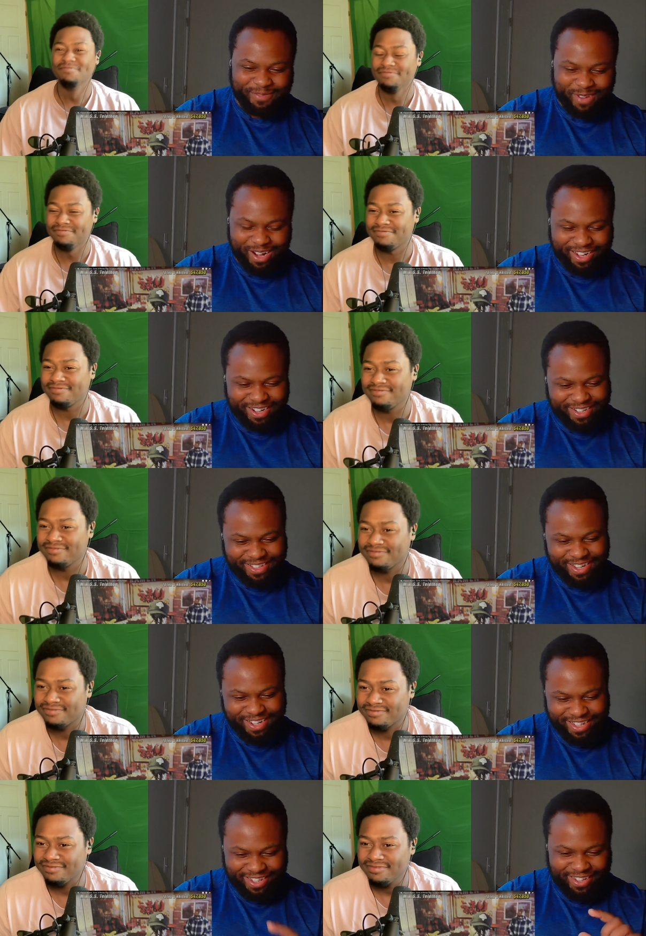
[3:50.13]
Speaker 1: telemarketers
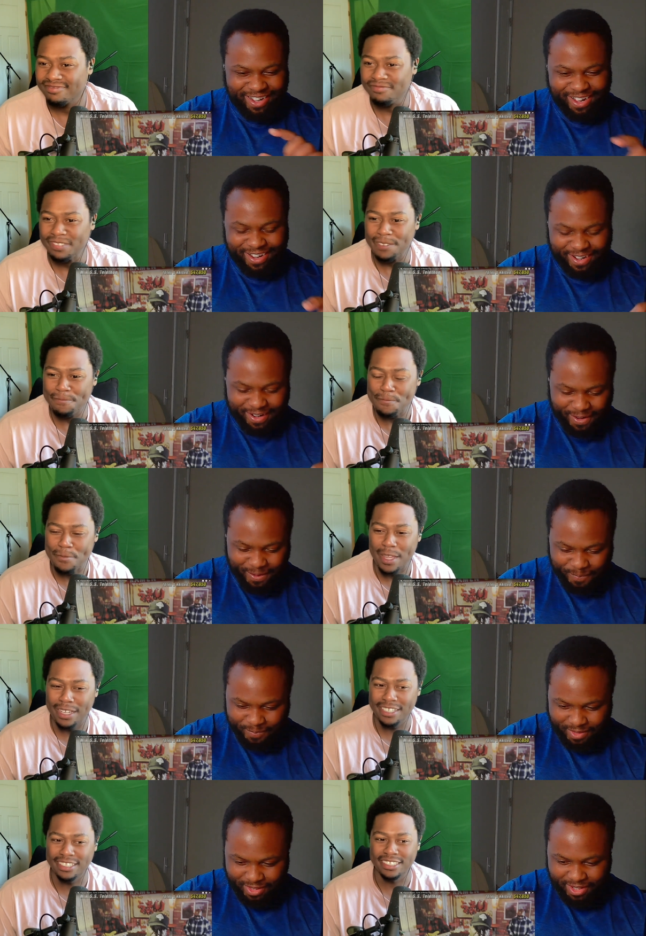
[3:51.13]
on the on
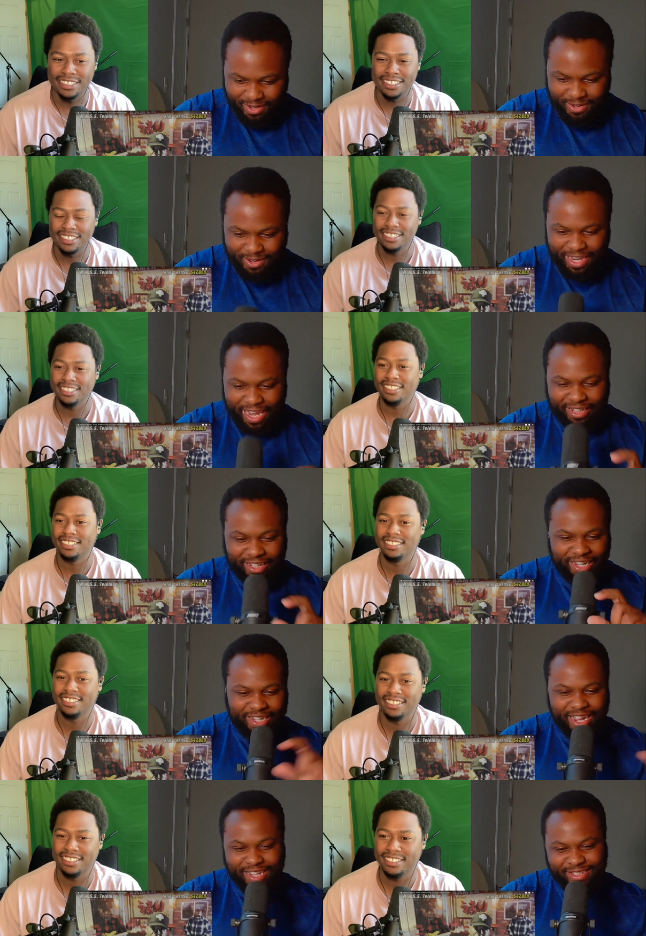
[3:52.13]
um like
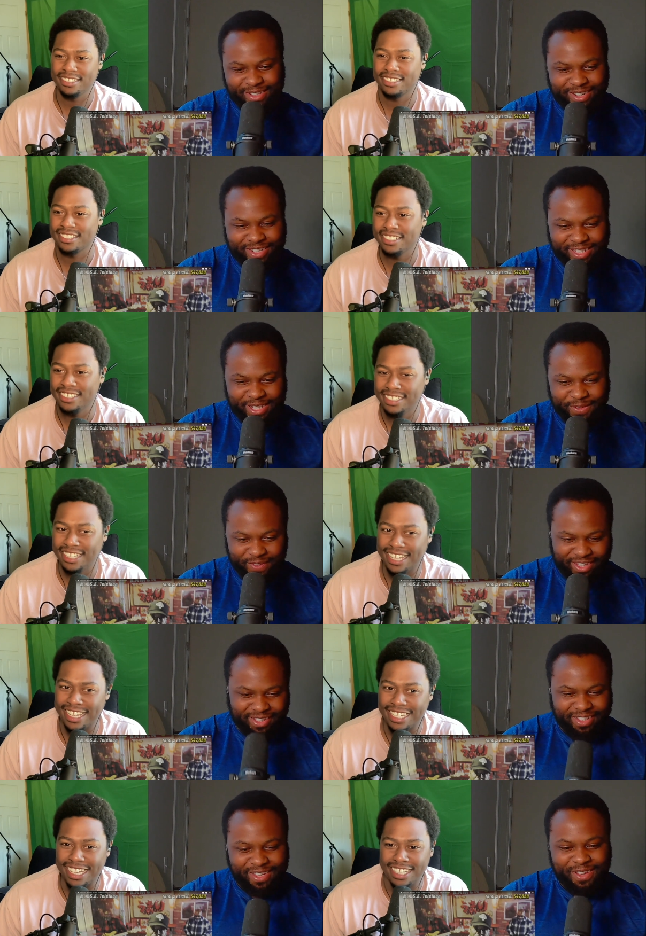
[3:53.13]
late nights on the yeah, TV. Yeah,
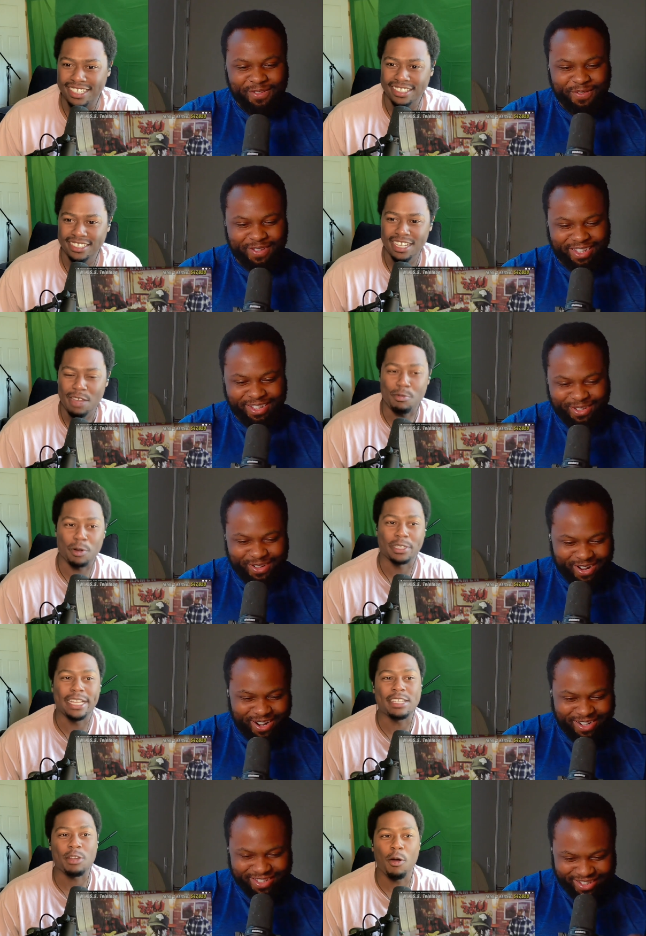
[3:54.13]
yeah. Bro, with the little
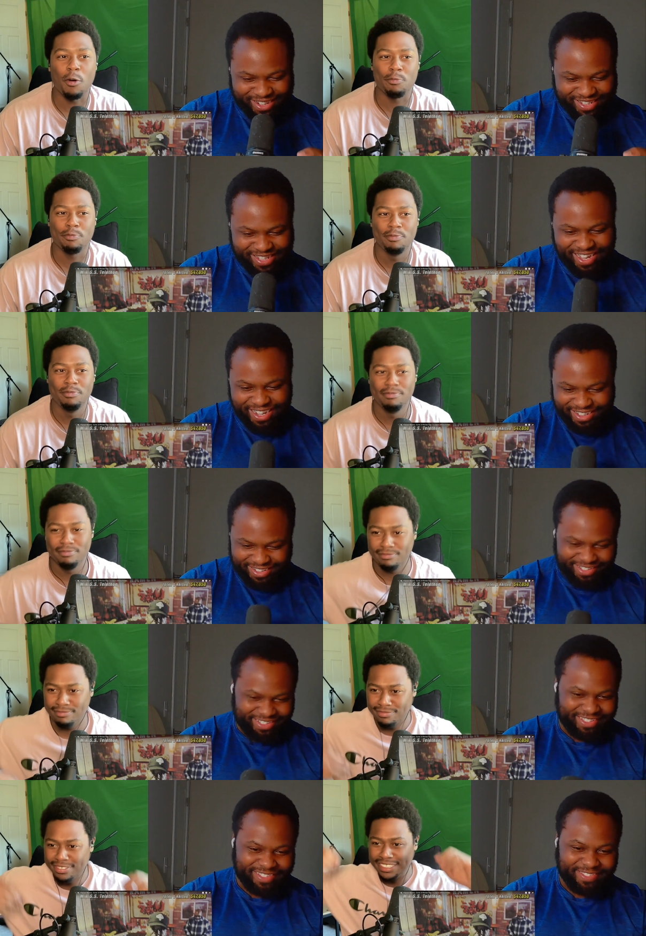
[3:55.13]
whole, cards on the side.
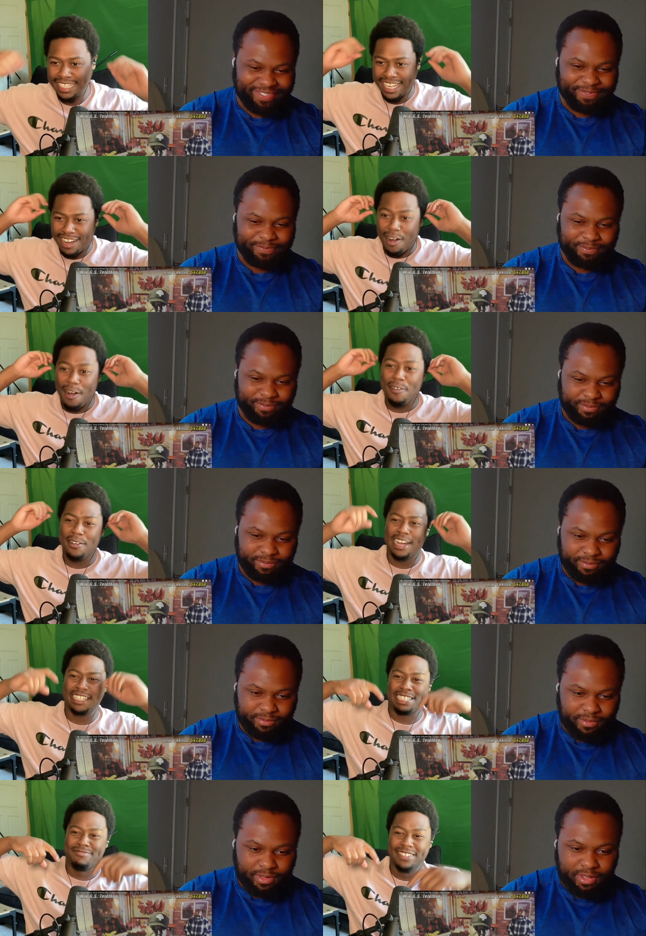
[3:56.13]
Speaker 2: Yeah. Oh, as the
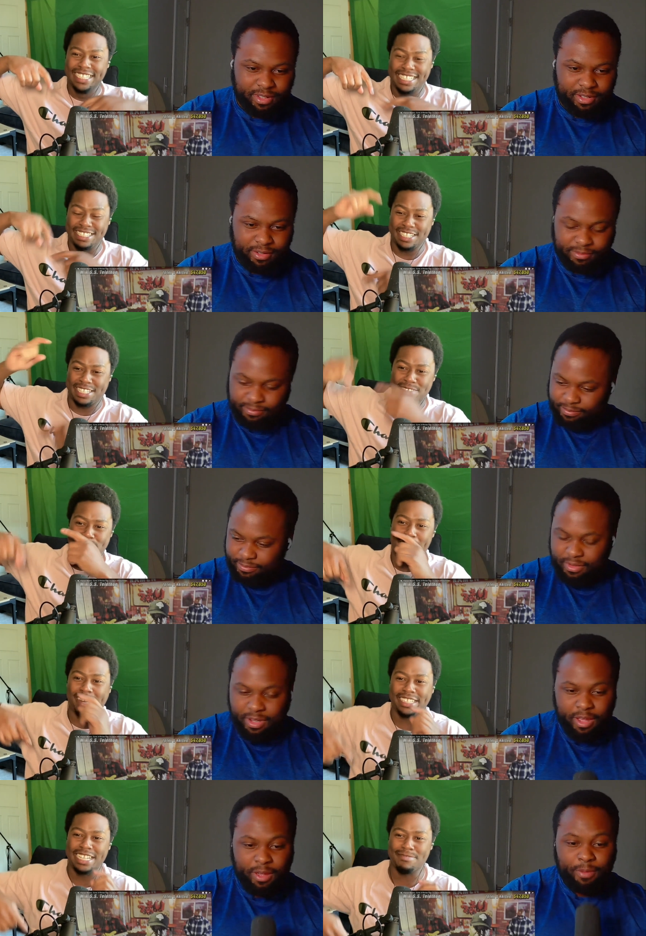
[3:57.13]
money just keep piling
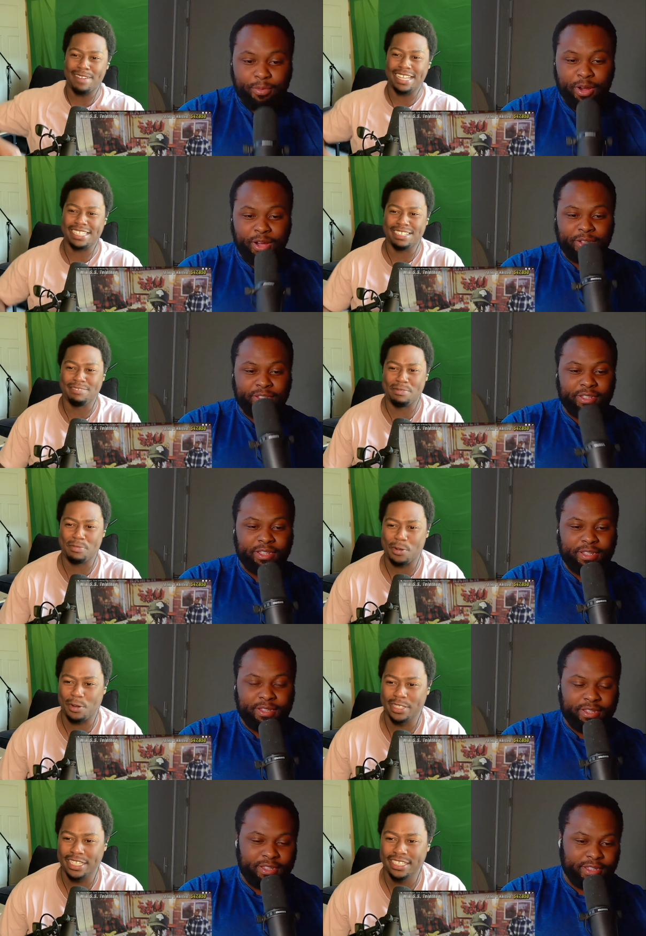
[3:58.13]
up as bro calling
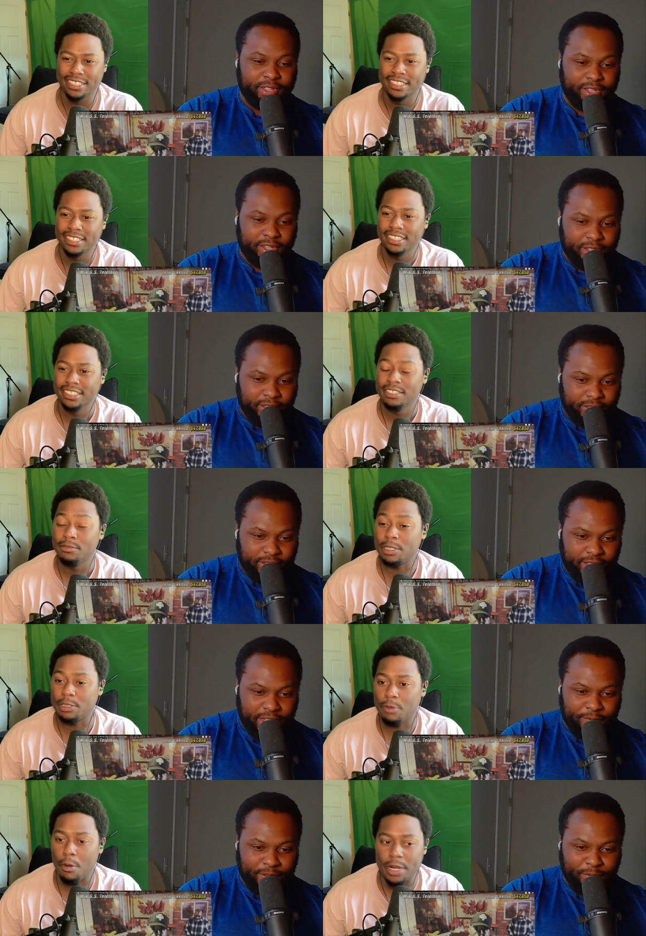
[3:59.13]
in. What,
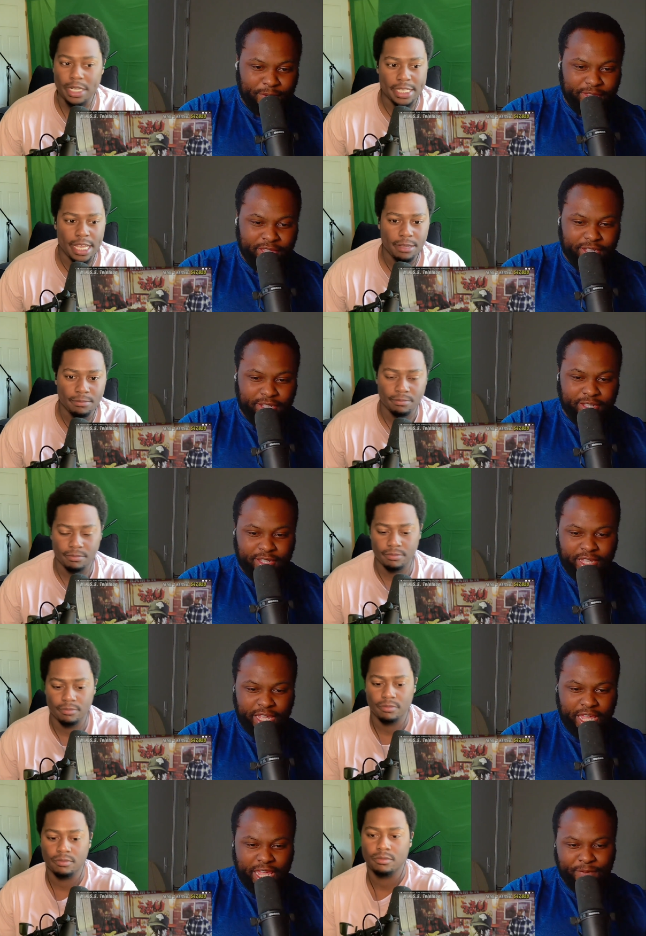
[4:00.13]
what we gonna even say?
Speaker 1: with the
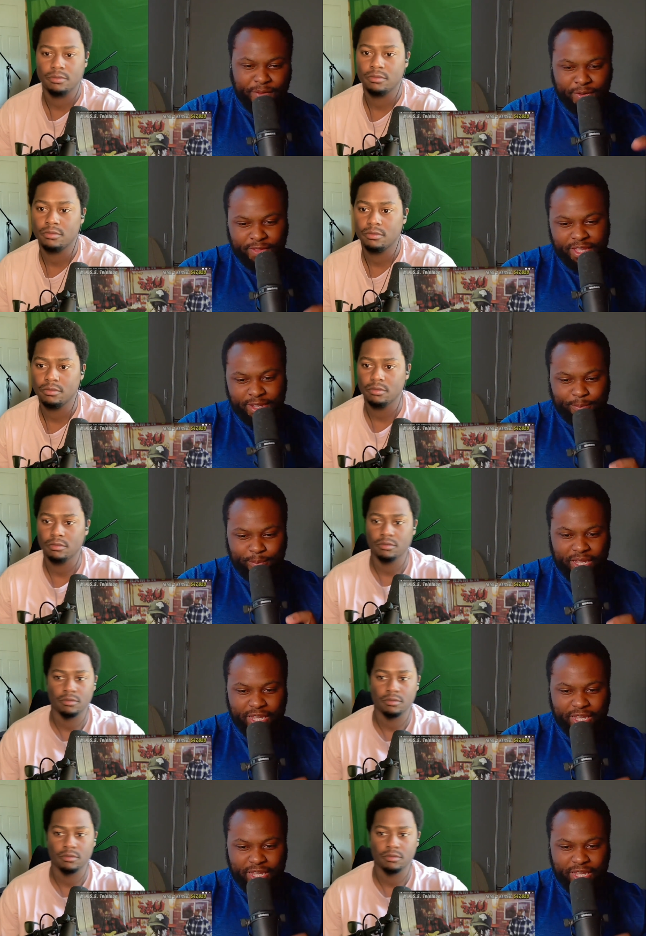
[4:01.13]
even with the